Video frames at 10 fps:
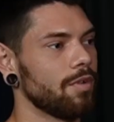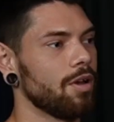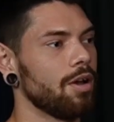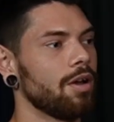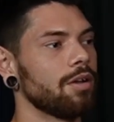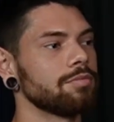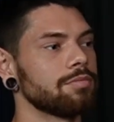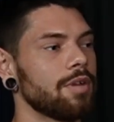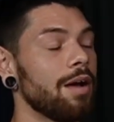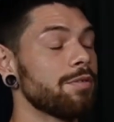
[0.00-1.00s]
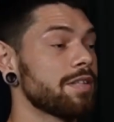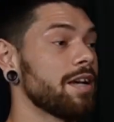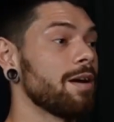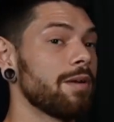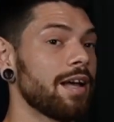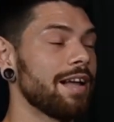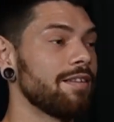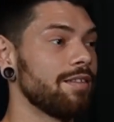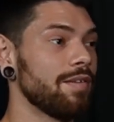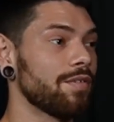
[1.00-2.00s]
Oh, I was there, but I had
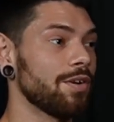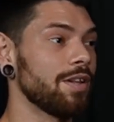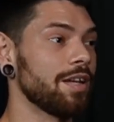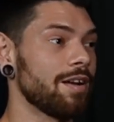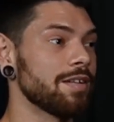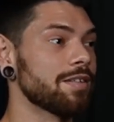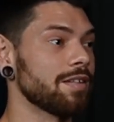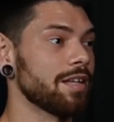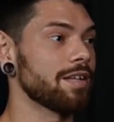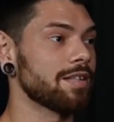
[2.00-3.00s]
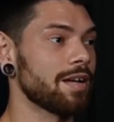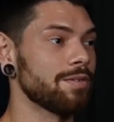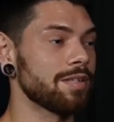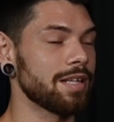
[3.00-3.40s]
to leave early, honestly, because I was